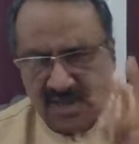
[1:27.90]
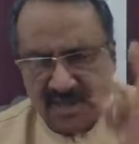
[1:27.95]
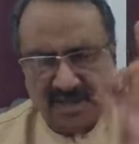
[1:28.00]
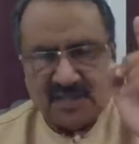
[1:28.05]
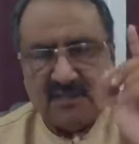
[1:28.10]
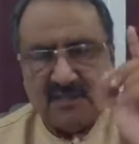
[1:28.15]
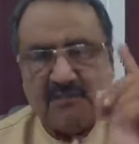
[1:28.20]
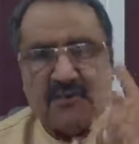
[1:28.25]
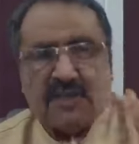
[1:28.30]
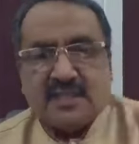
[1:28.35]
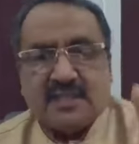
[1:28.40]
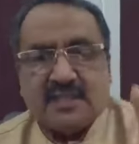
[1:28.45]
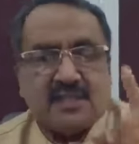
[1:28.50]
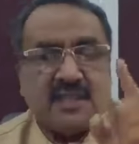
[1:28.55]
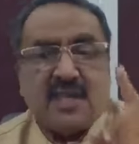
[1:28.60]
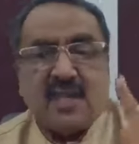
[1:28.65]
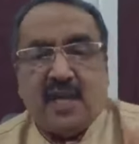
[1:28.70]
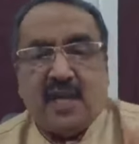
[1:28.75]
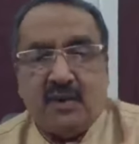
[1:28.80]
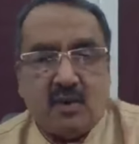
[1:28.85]
That is the
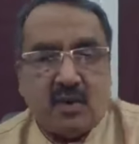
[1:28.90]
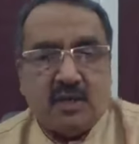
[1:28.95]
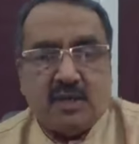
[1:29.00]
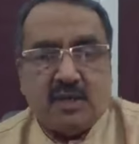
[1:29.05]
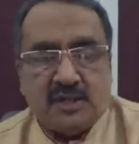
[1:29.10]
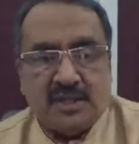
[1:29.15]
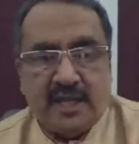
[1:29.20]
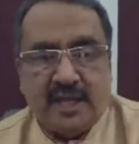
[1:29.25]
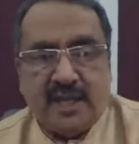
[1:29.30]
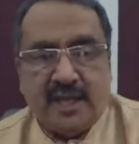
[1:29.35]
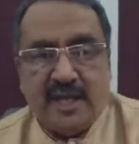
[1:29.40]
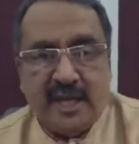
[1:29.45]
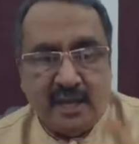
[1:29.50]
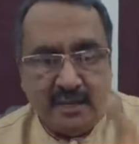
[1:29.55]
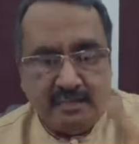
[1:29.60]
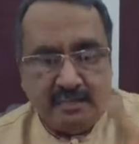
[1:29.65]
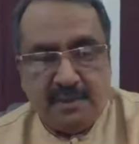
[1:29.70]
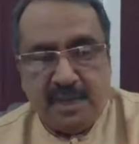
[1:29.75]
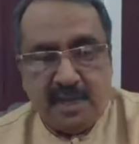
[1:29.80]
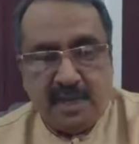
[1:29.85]
first thing I want to say.
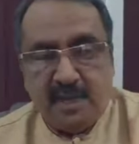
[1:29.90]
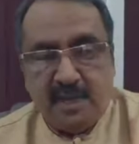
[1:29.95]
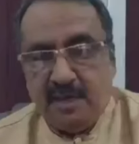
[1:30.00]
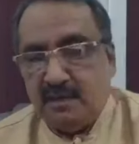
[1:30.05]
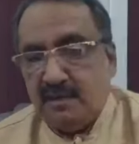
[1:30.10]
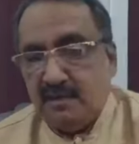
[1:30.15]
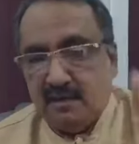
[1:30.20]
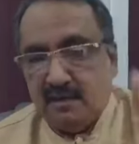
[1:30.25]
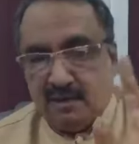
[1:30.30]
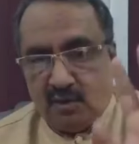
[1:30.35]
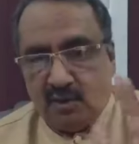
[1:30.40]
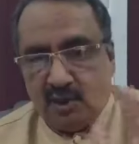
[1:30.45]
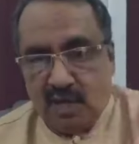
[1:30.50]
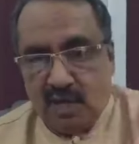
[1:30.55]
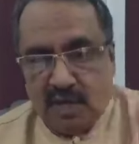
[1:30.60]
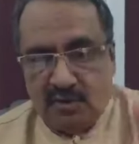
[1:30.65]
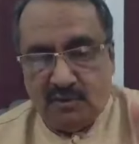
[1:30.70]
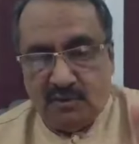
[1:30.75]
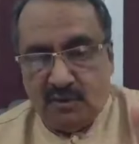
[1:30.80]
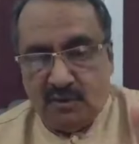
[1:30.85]
NPA,
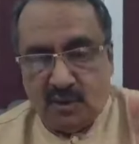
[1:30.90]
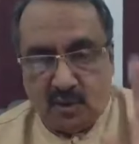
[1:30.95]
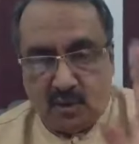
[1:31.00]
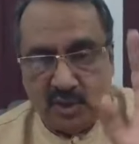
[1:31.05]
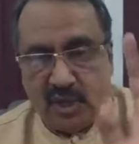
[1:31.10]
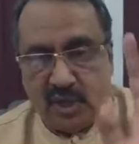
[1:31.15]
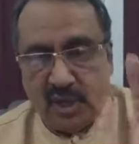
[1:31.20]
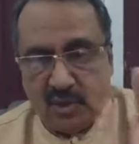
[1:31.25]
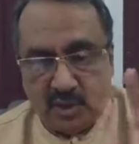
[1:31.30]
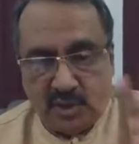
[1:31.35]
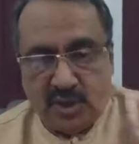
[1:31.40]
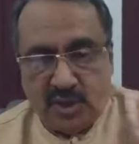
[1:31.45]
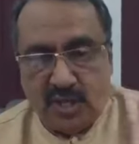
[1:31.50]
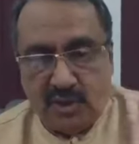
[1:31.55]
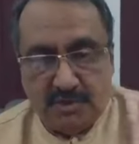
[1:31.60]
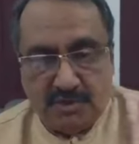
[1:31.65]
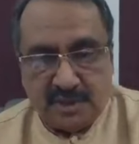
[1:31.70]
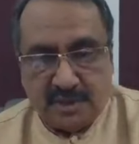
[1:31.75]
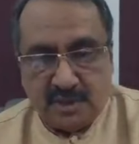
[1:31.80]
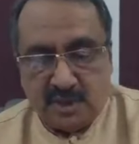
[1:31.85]
don't leave, don't yield to
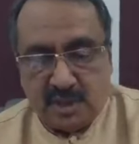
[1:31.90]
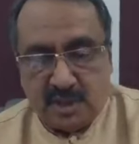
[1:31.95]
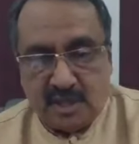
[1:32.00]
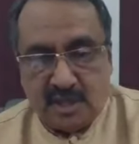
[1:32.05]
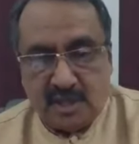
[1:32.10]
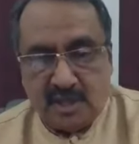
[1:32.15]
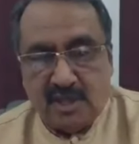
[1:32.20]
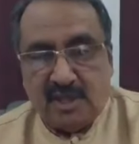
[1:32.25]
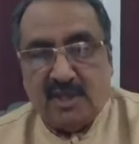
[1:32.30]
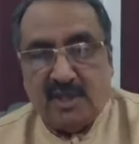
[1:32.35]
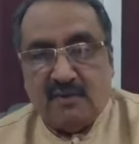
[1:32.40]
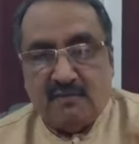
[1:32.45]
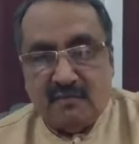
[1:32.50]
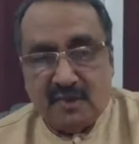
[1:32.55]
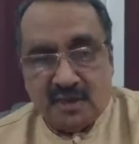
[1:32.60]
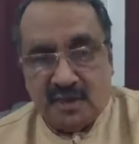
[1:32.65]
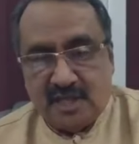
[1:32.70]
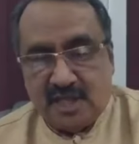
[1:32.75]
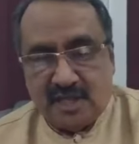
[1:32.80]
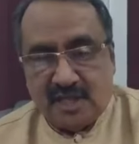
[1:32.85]
any pressure.
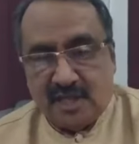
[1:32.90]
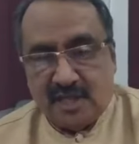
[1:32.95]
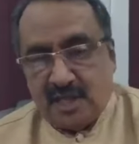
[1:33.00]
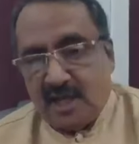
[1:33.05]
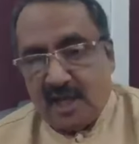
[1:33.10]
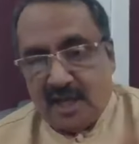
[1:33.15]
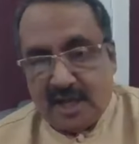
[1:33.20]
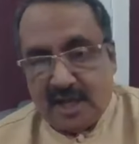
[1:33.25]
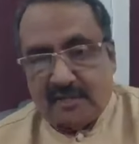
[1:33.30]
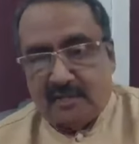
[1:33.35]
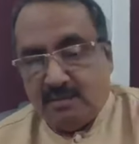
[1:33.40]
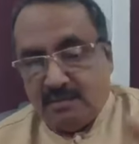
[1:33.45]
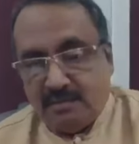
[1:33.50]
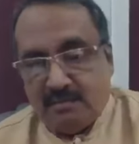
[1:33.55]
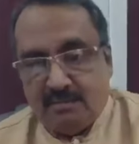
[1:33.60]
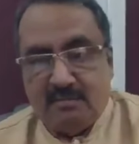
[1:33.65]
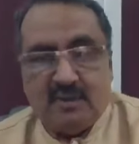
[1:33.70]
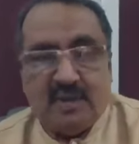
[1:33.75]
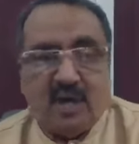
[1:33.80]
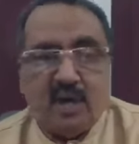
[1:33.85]
With that, I
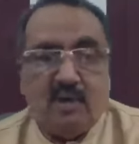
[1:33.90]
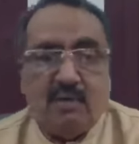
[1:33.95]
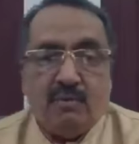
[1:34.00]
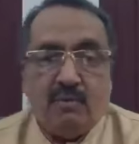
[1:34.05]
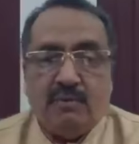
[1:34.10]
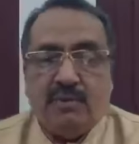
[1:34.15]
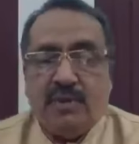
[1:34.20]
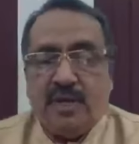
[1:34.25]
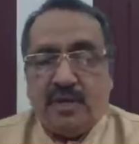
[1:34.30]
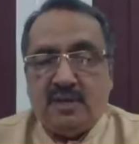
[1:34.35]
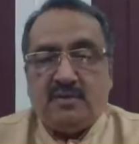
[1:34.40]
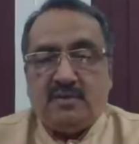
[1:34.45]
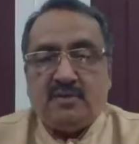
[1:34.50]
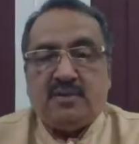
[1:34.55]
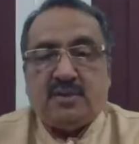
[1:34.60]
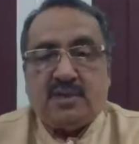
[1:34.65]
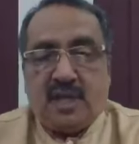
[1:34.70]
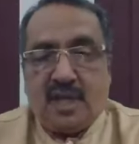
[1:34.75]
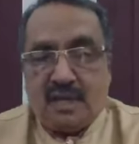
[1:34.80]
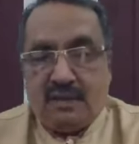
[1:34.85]
am now ready
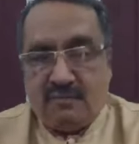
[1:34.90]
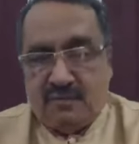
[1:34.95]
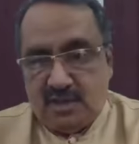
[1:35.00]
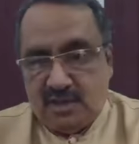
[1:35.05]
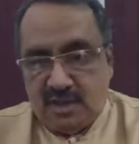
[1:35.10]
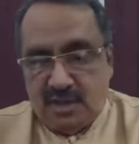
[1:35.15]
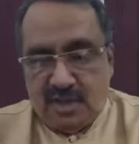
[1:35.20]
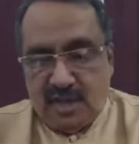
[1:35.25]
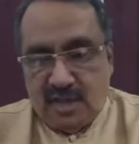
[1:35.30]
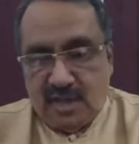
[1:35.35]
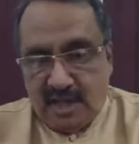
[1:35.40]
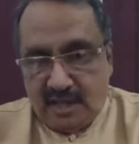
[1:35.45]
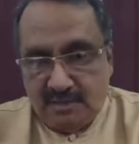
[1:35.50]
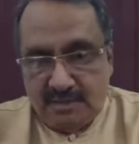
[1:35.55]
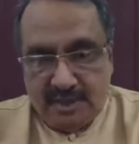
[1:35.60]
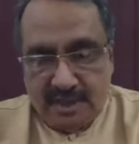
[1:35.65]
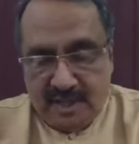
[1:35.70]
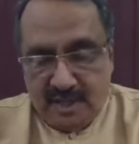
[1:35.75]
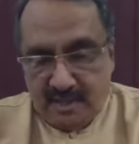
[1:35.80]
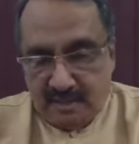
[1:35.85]
to start with the
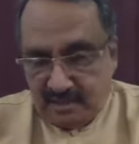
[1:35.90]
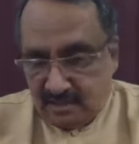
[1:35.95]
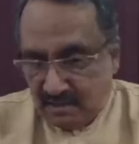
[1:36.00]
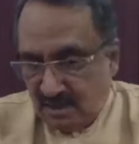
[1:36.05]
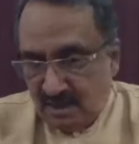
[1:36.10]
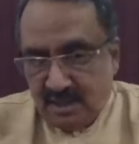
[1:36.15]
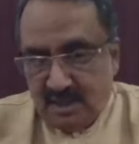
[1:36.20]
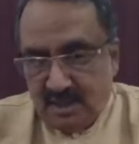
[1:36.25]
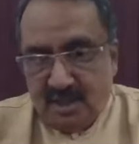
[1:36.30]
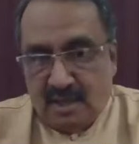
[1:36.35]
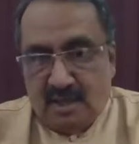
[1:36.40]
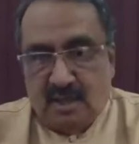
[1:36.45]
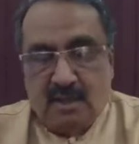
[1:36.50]
NPA